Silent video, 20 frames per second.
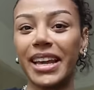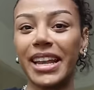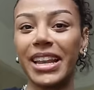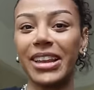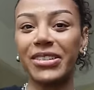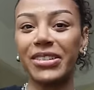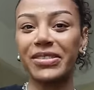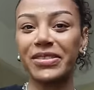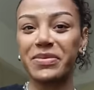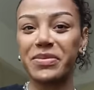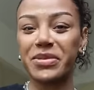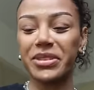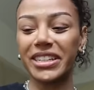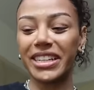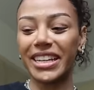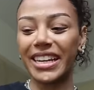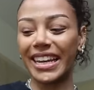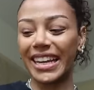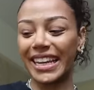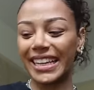Hello
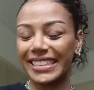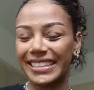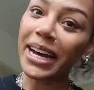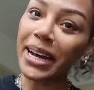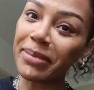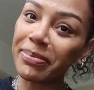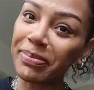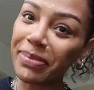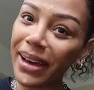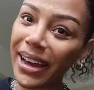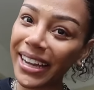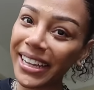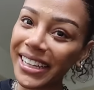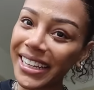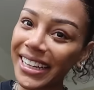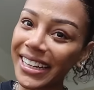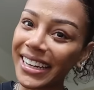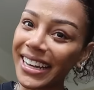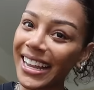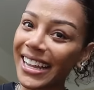everybody. I'm back
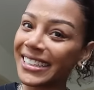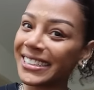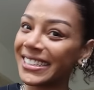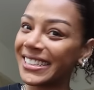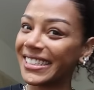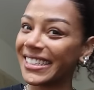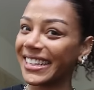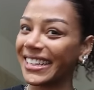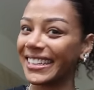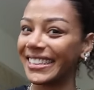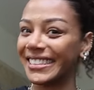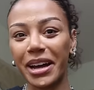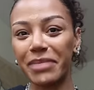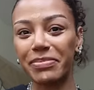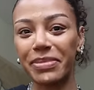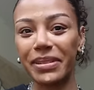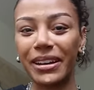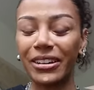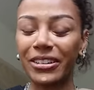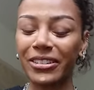in London. I
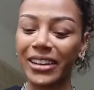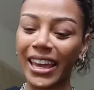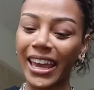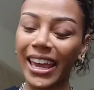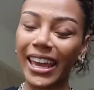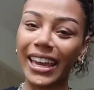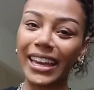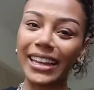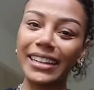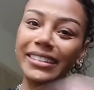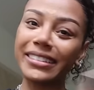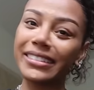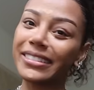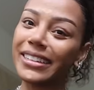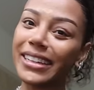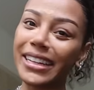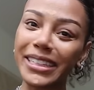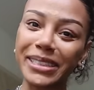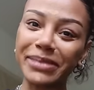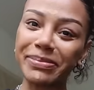belong here.
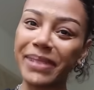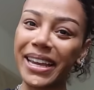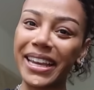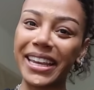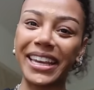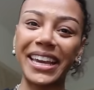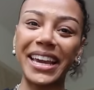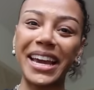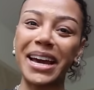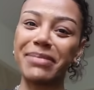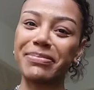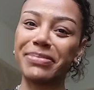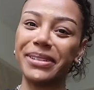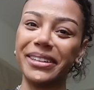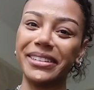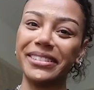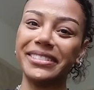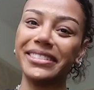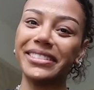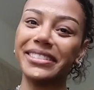Let's make it
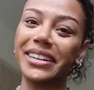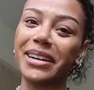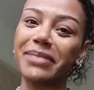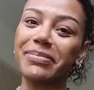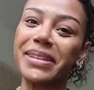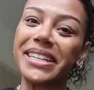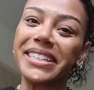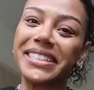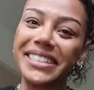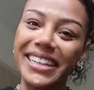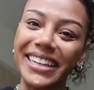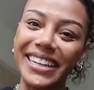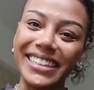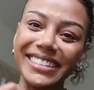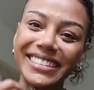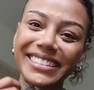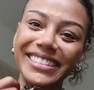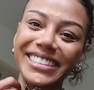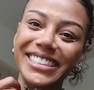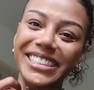happen. I miss
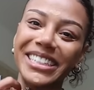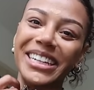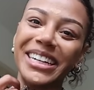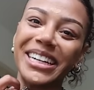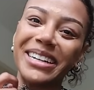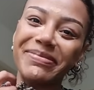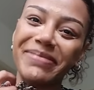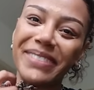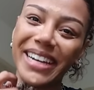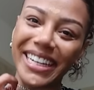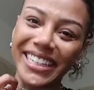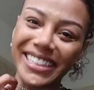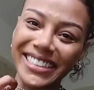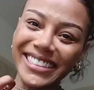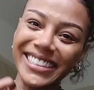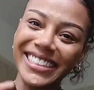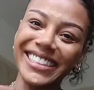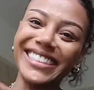it. Do you know what I mean?